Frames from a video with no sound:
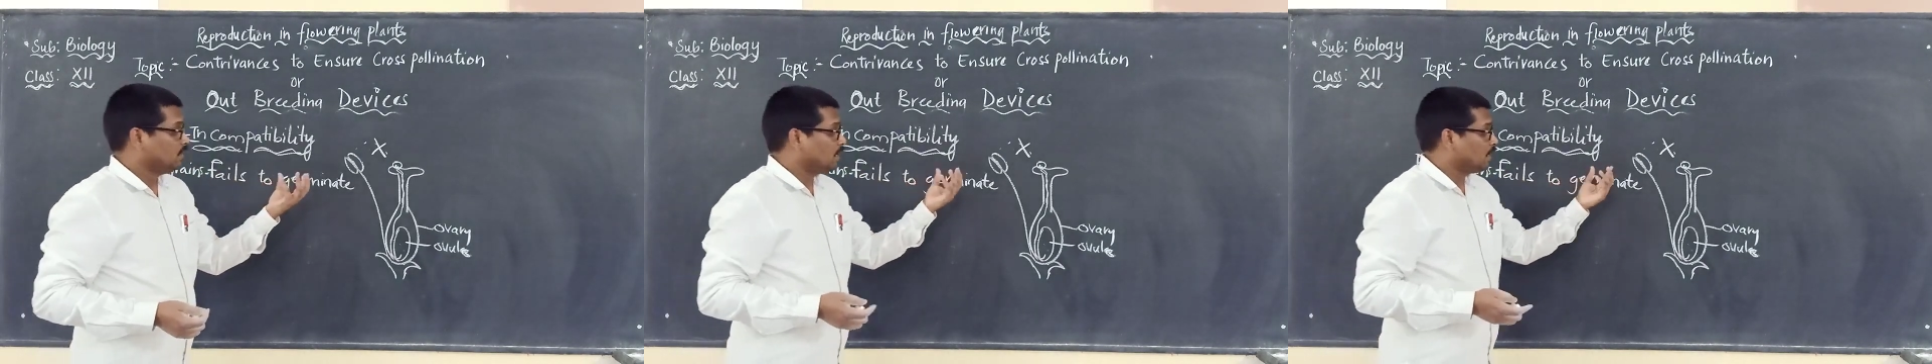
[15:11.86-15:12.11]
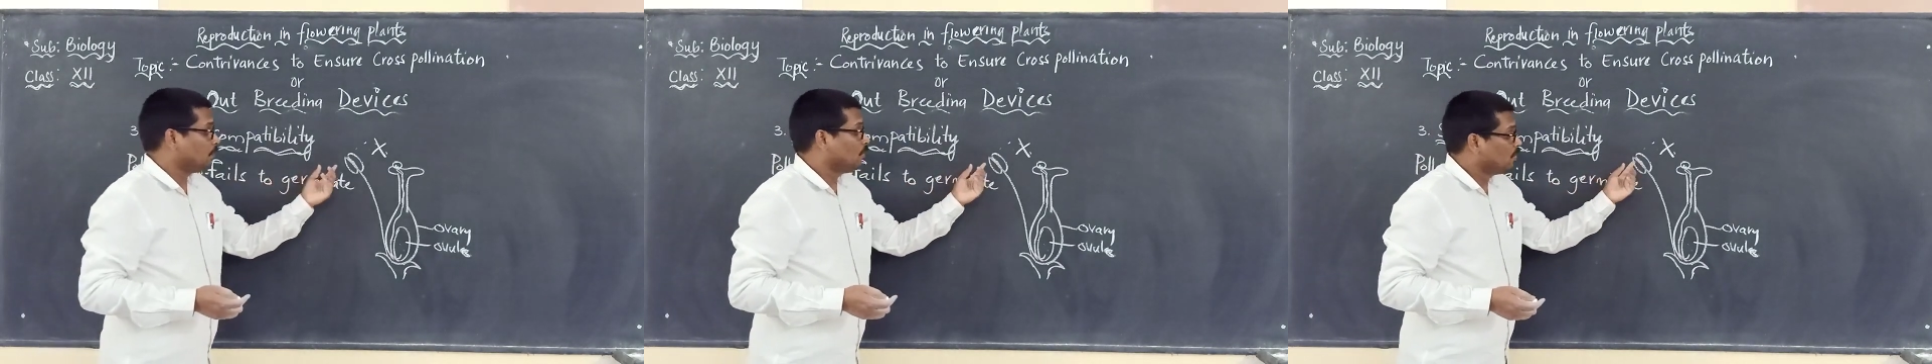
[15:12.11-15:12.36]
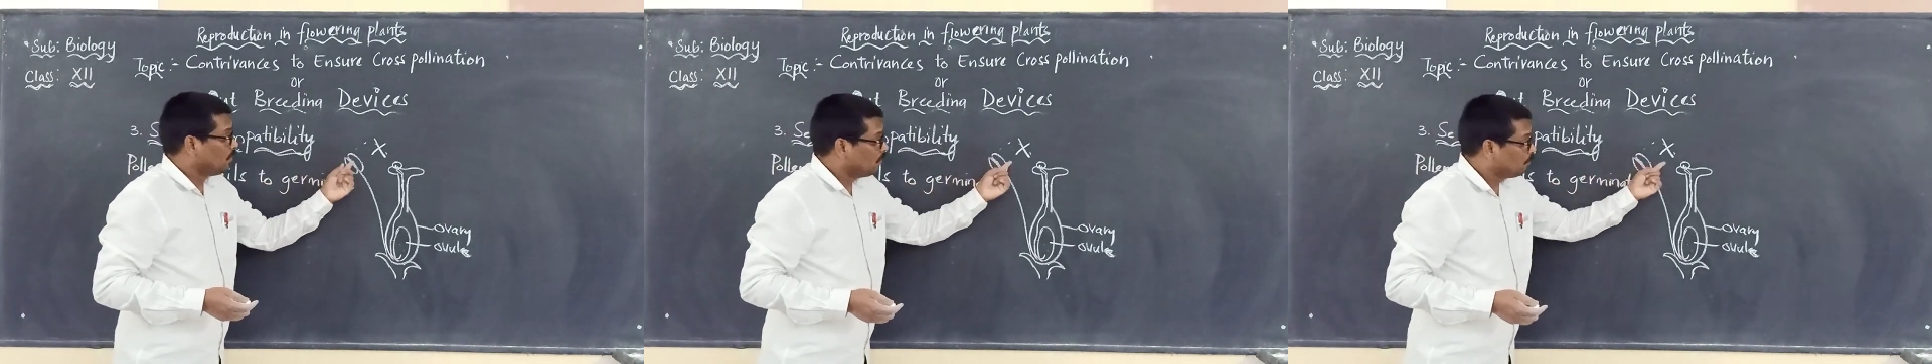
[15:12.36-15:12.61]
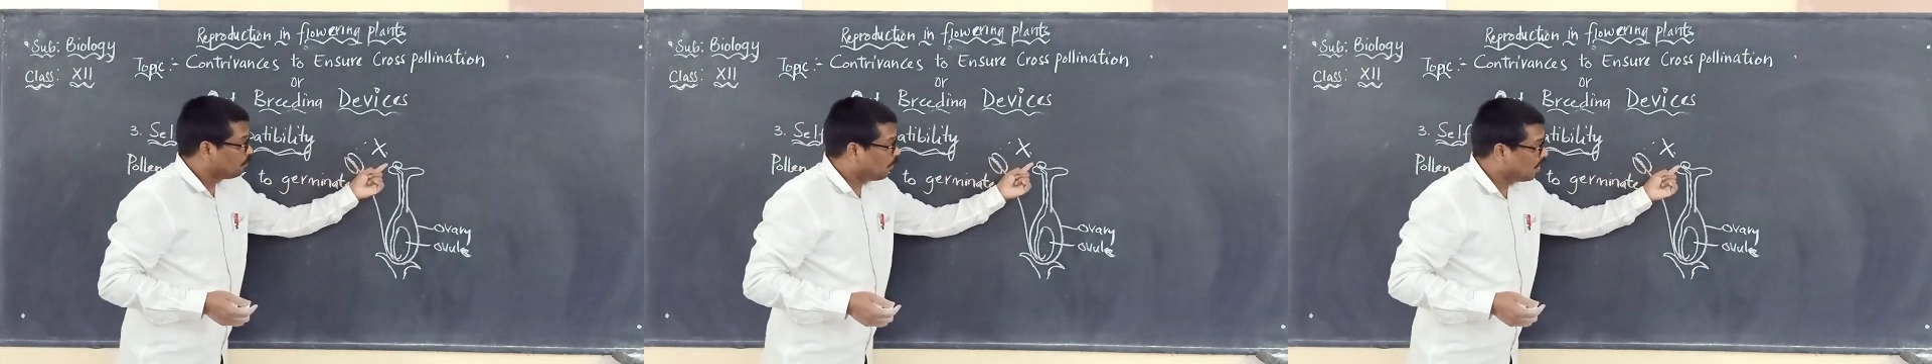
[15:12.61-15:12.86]
the
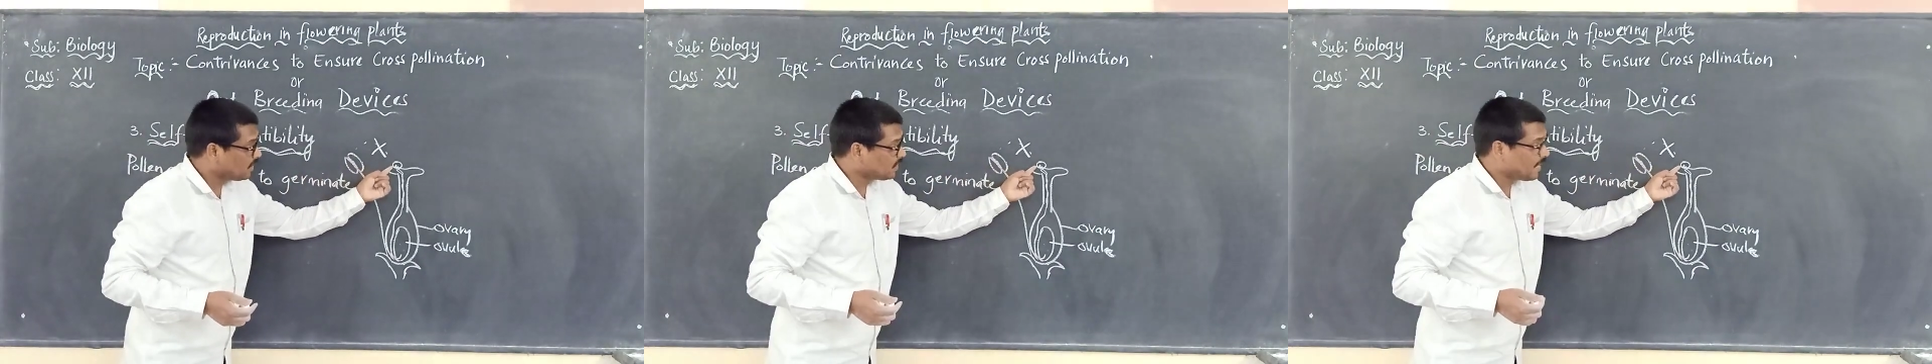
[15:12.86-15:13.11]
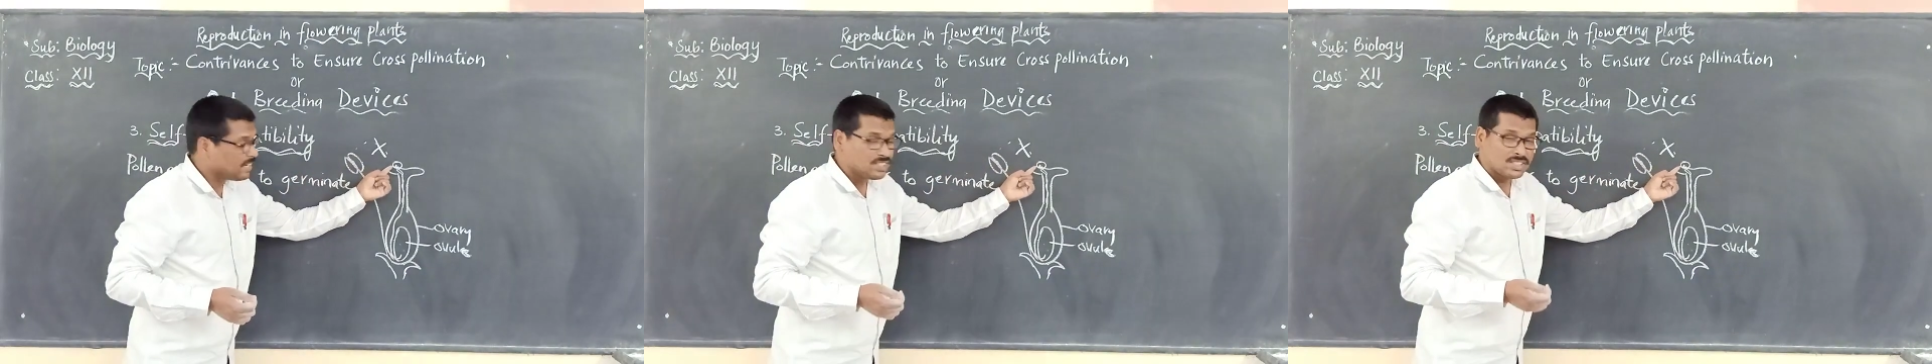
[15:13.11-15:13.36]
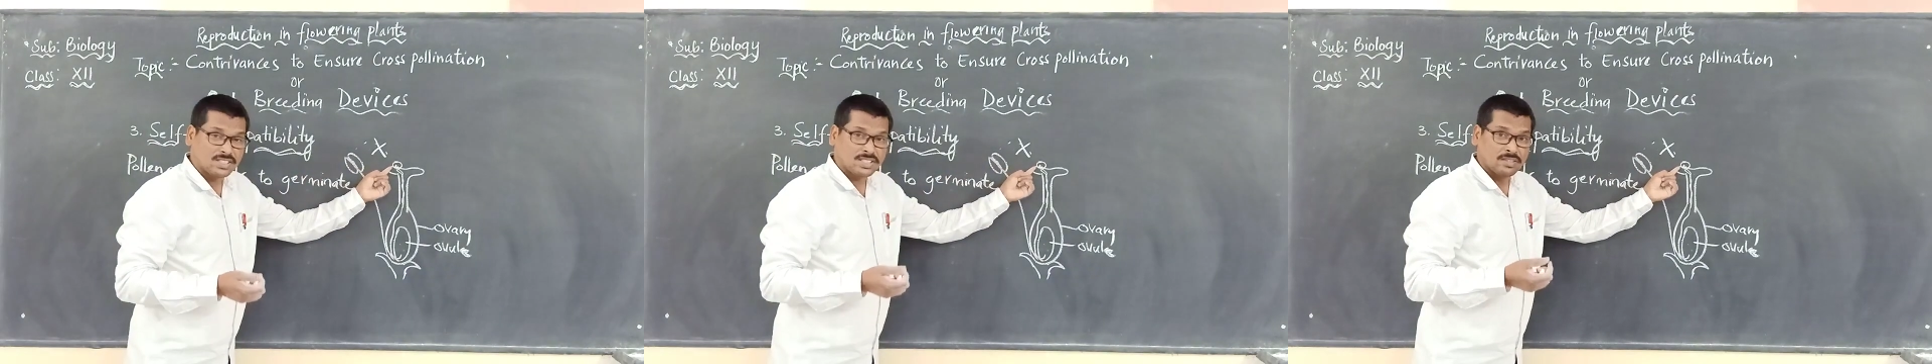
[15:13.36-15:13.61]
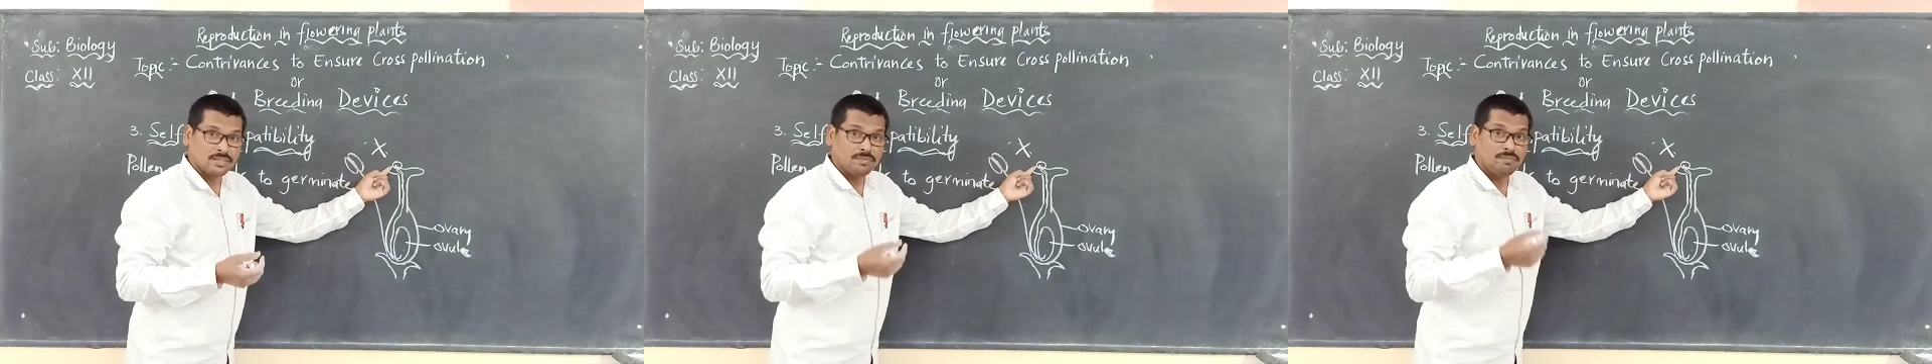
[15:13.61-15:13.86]
pollen
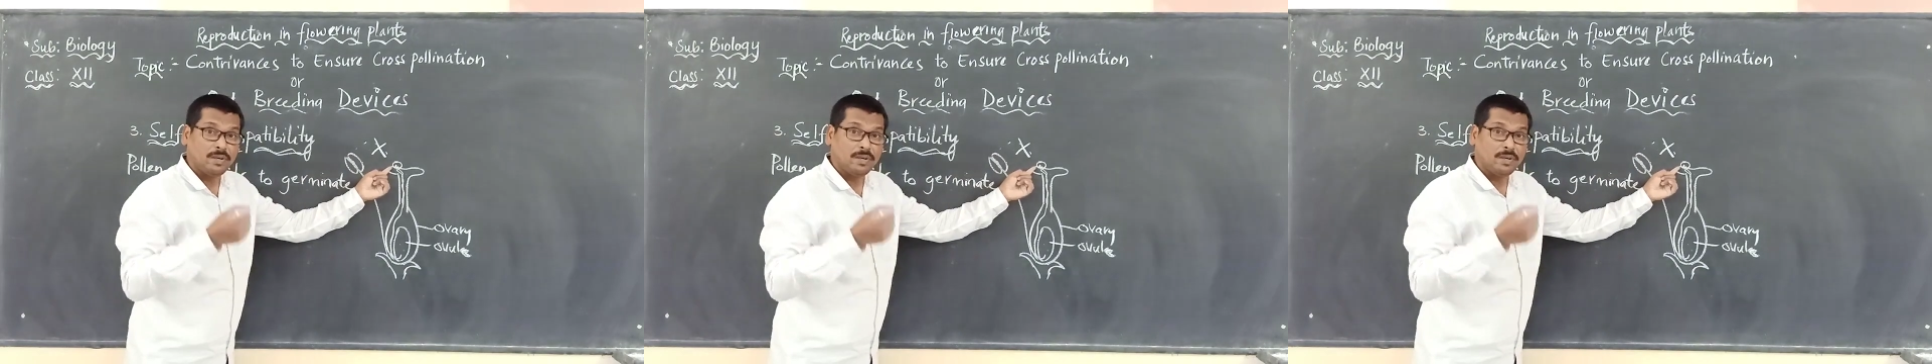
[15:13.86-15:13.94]
grains